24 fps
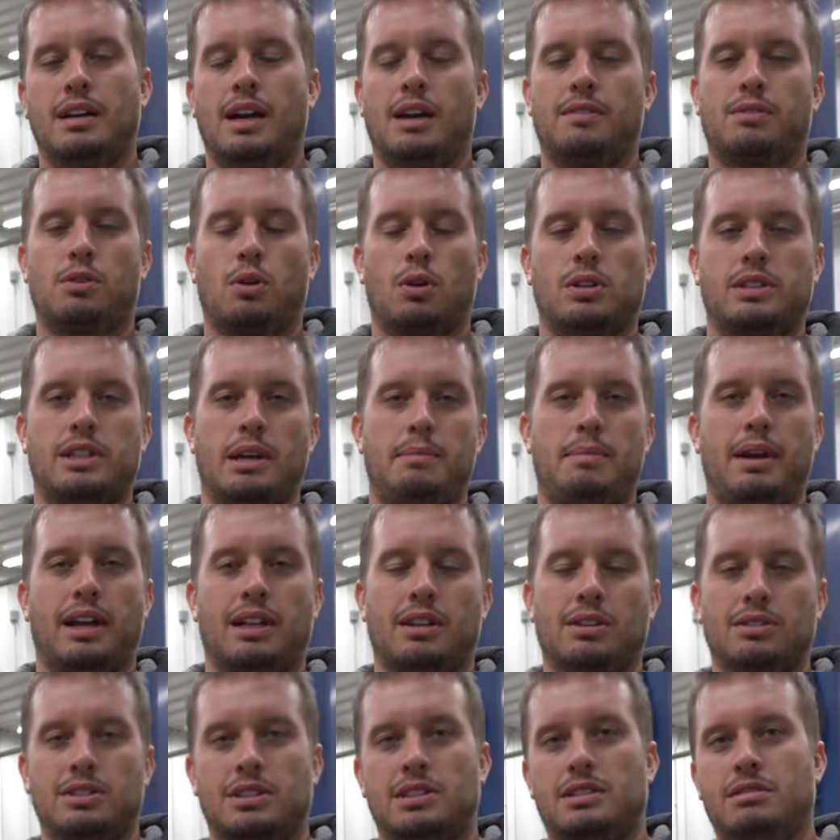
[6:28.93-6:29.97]
Of course, they make
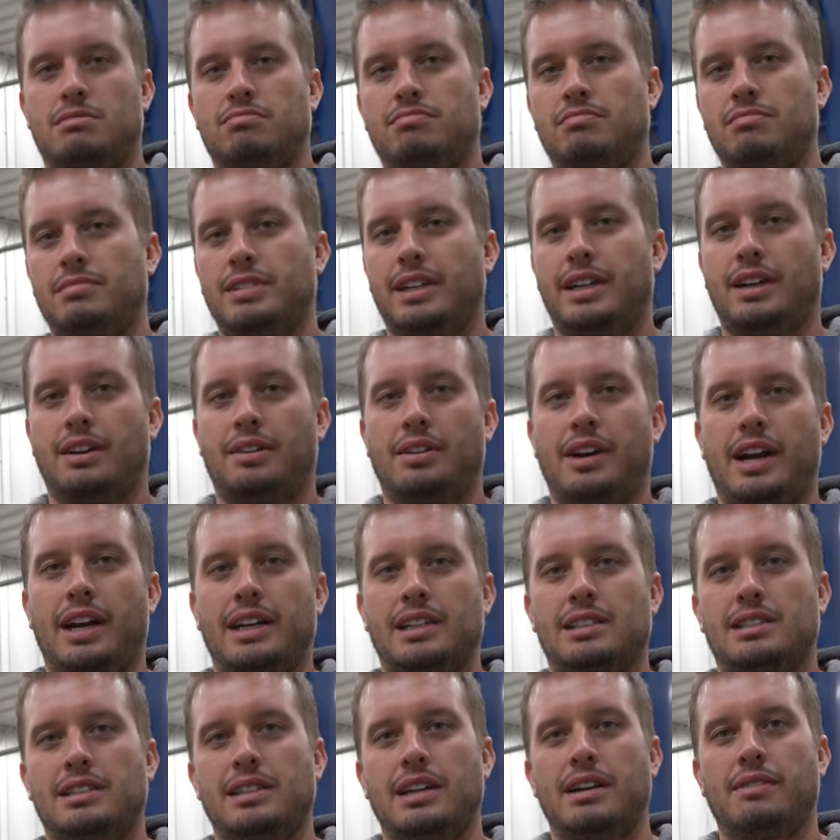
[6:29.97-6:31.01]
those you know
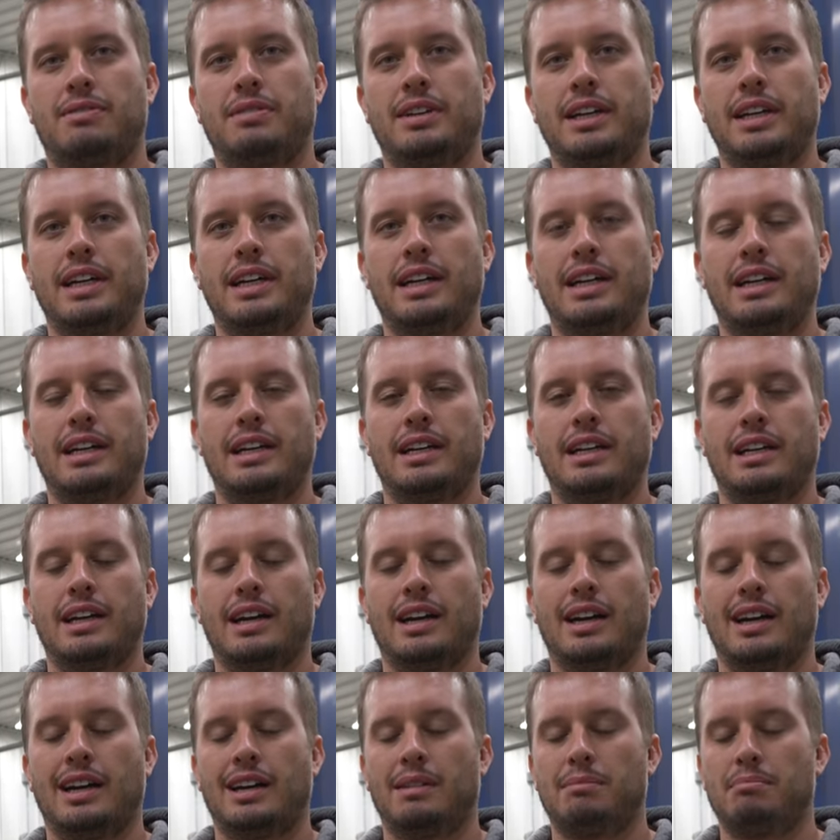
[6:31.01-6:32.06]
nice nifty
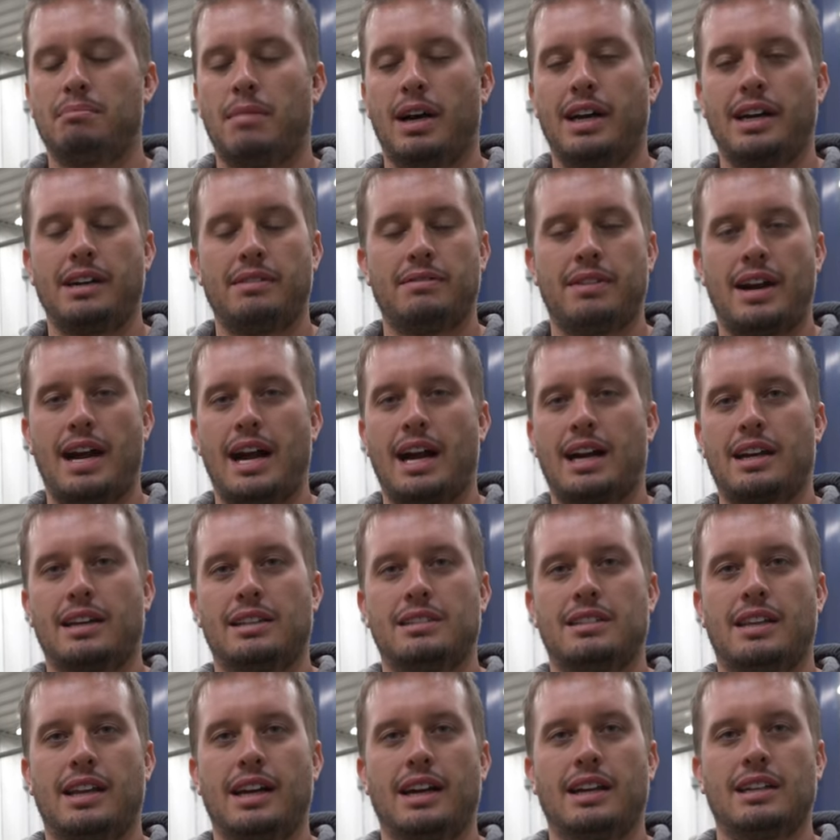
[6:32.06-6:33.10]
uh, Mityvac
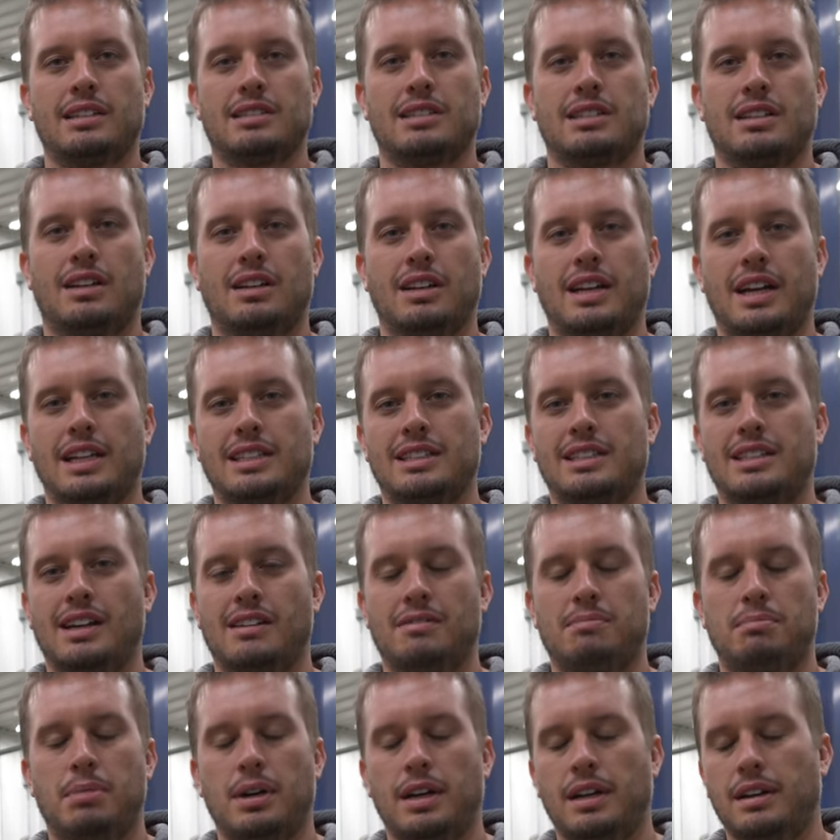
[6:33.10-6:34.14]
things and all that
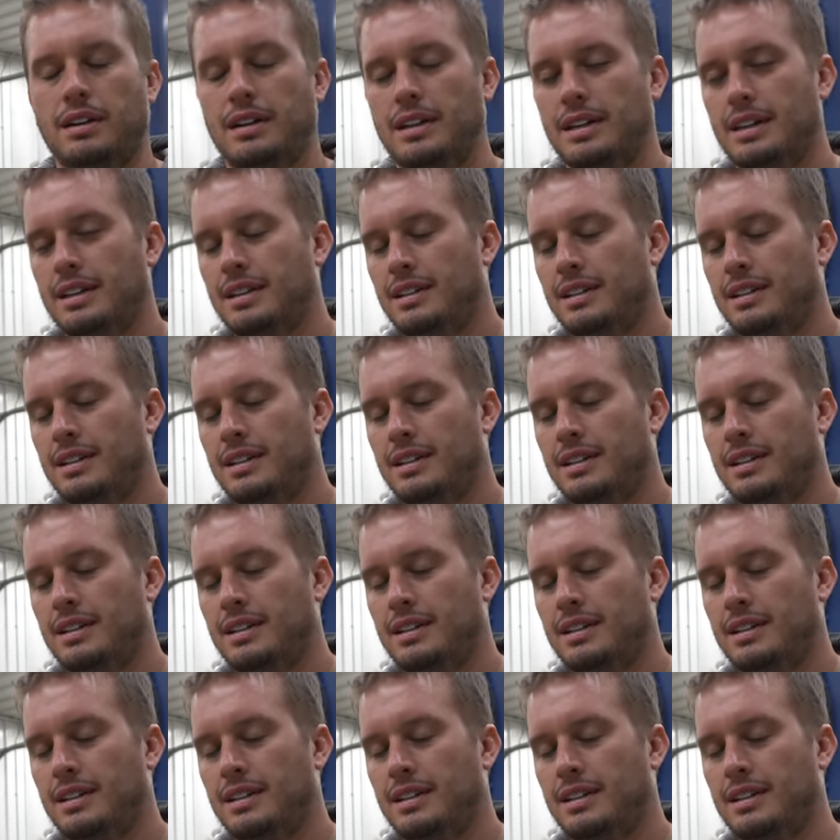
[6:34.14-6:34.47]
stuff, but